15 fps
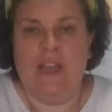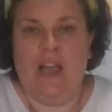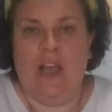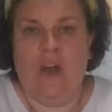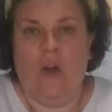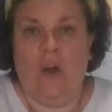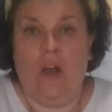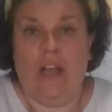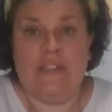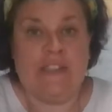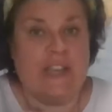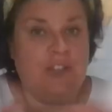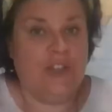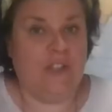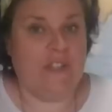or as
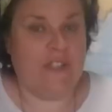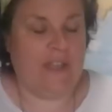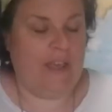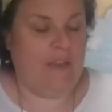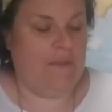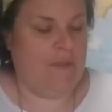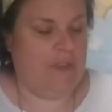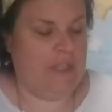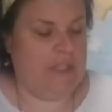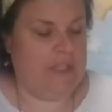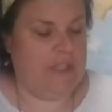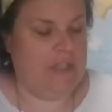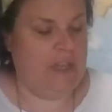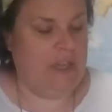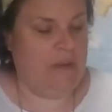I should say for
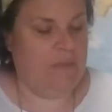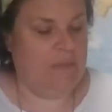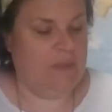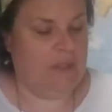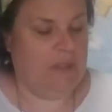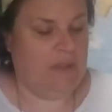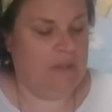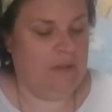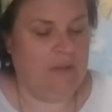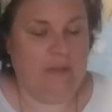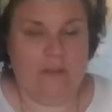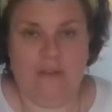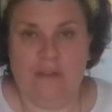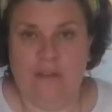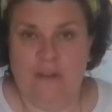this themed
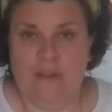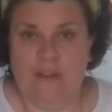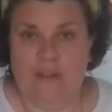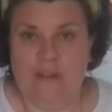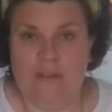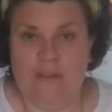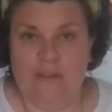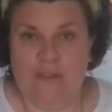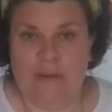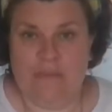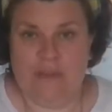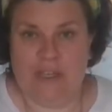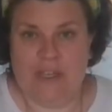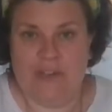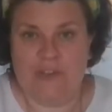
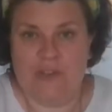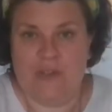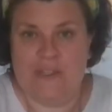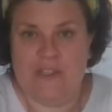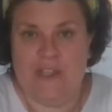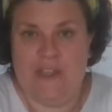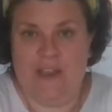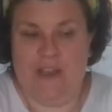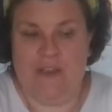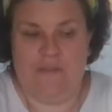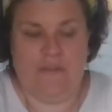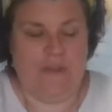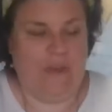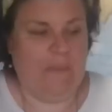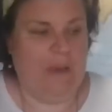thing. As you can see, I
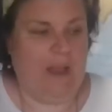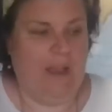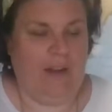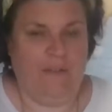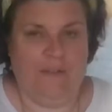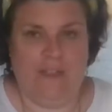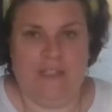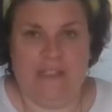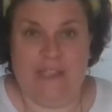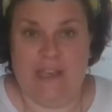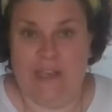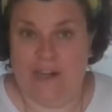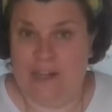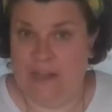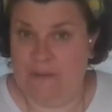have a pile of things
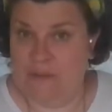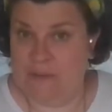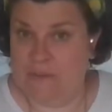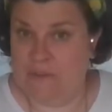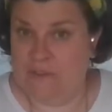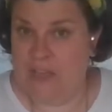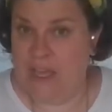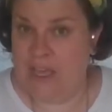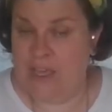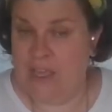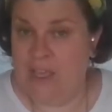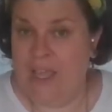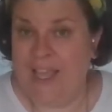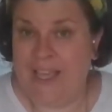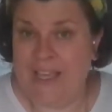here and I have some there.
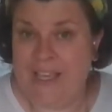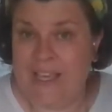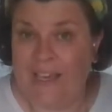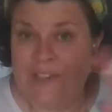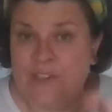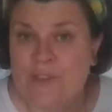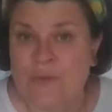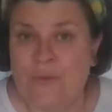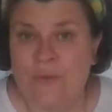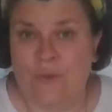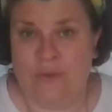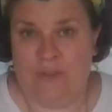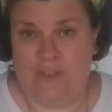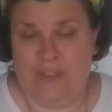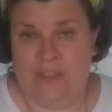Yasu,
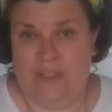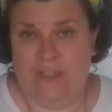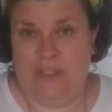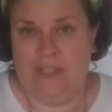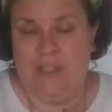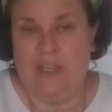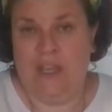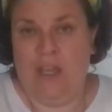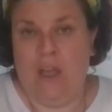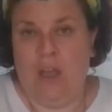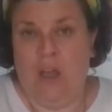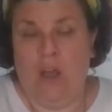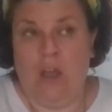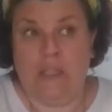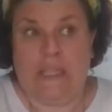
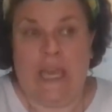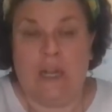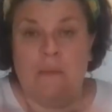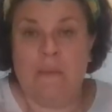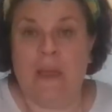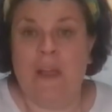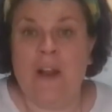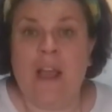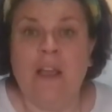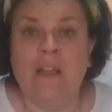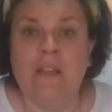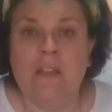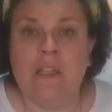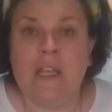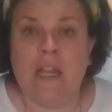Kalimera,
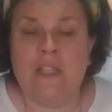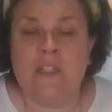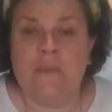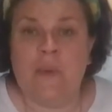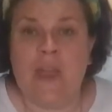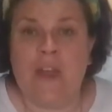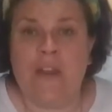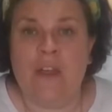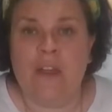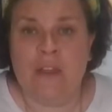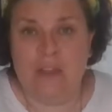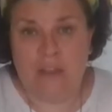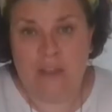Kalispera,